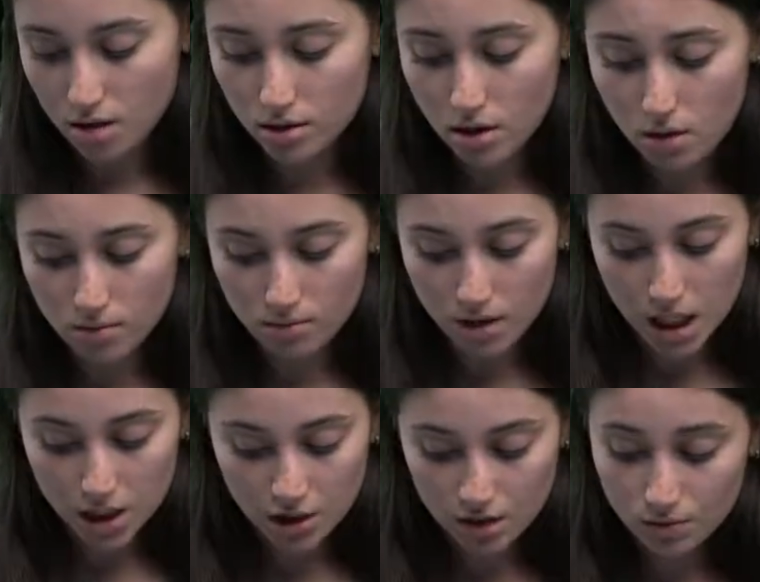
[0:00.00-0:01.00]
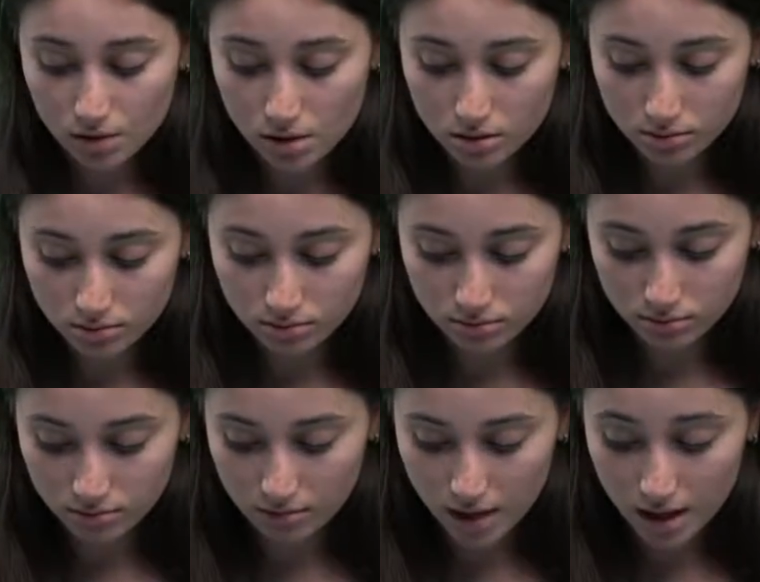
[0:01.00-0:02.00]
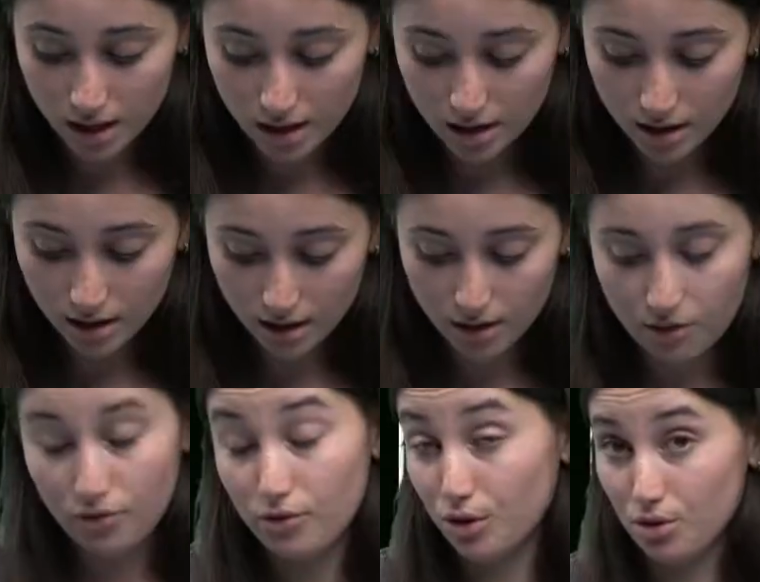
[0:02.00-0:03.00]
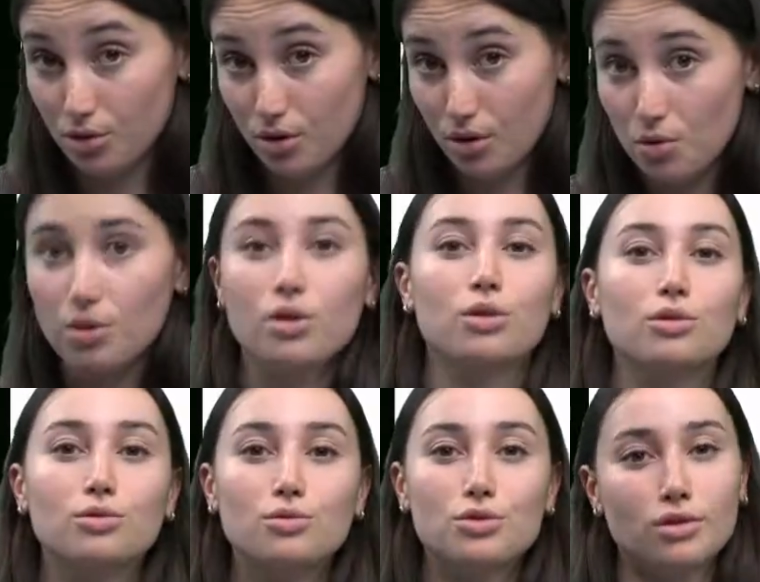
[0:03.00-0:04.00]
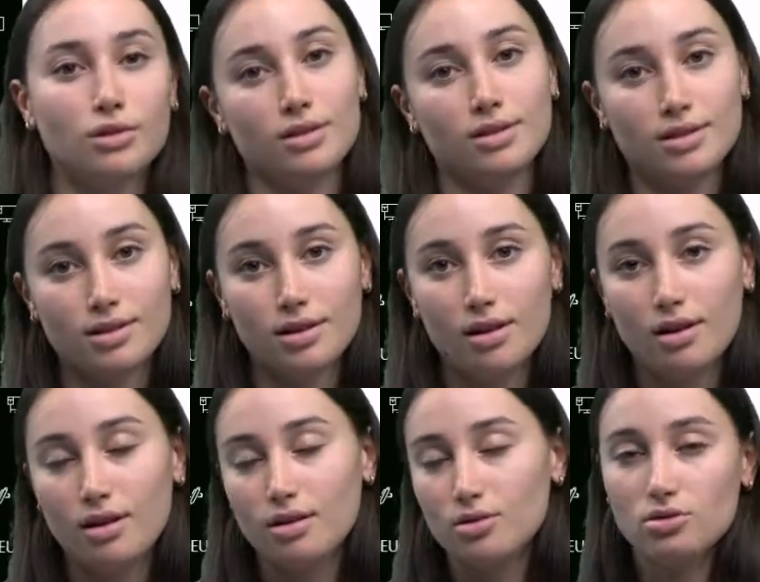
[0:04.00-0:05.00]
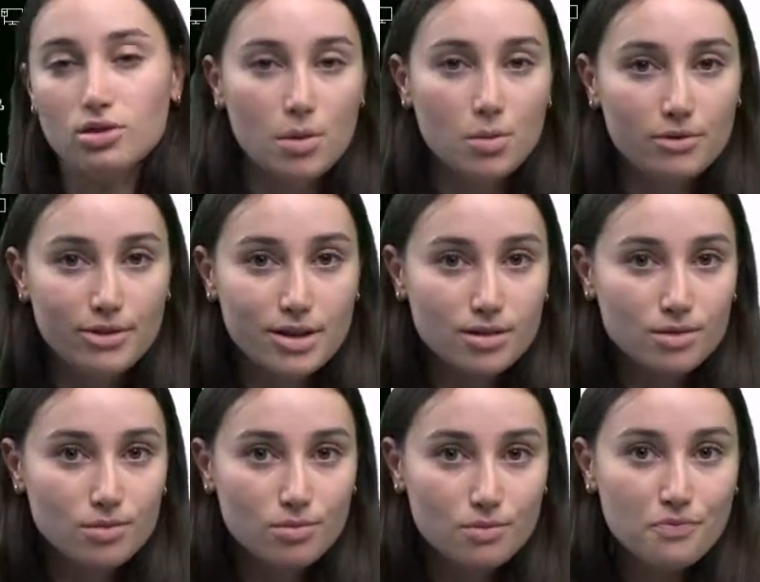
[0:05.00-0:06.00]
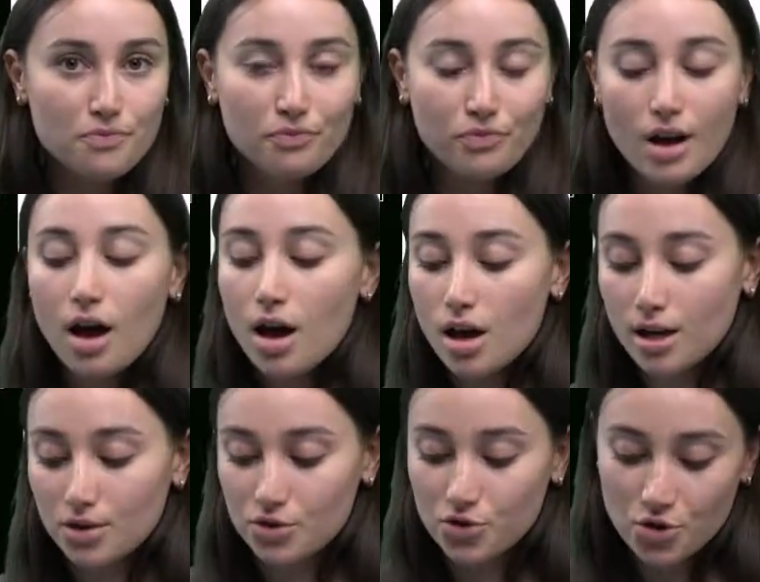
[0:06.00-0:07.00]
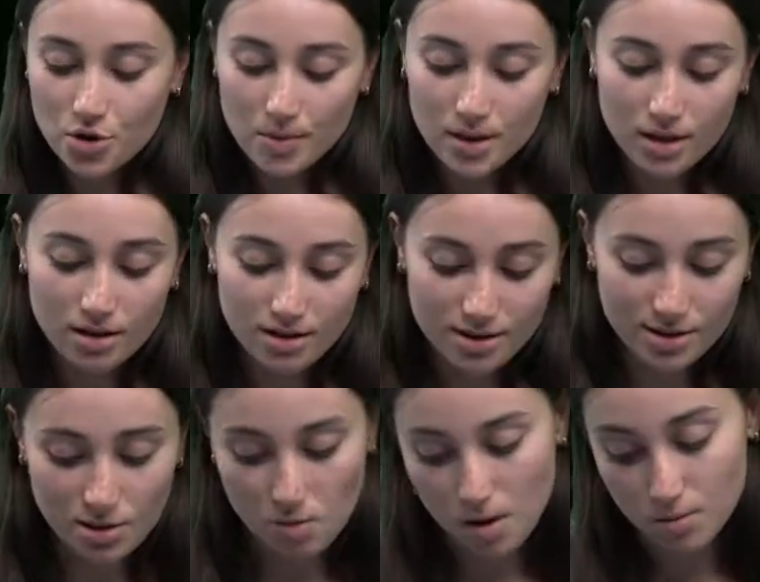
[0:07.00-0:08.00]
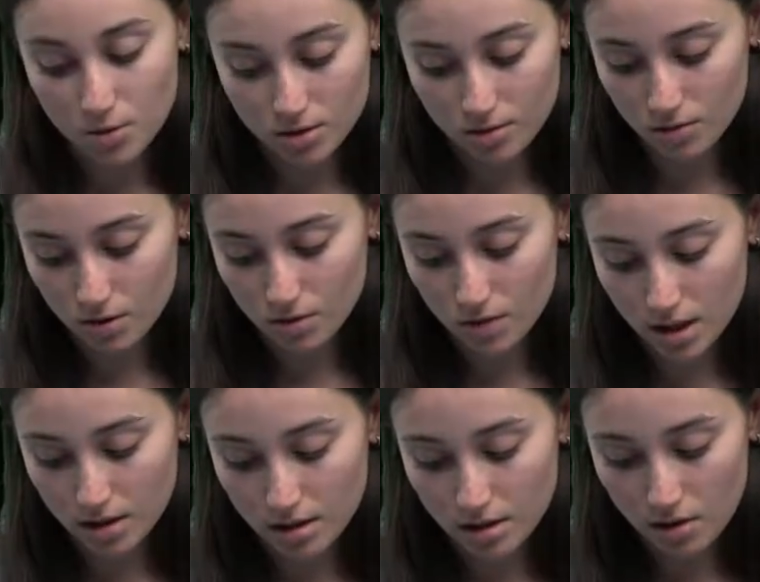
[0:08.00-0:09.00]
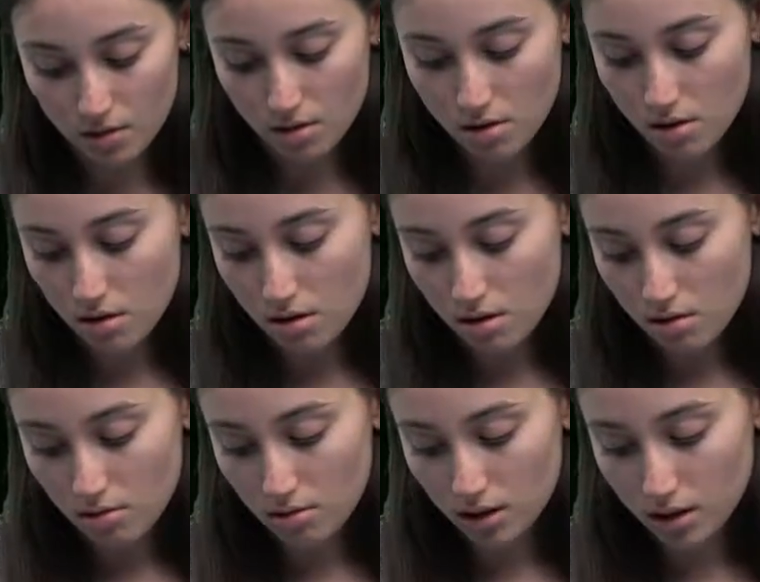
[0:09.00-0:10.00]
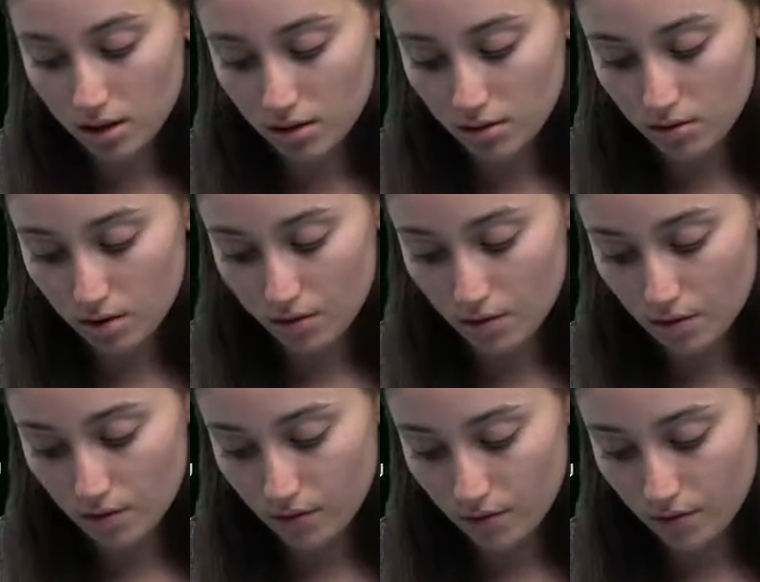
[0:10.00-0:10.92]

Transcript: So in general, if you don't know, conclusion is Zusammenfassung in German. So I'm just going to write that down in case you know.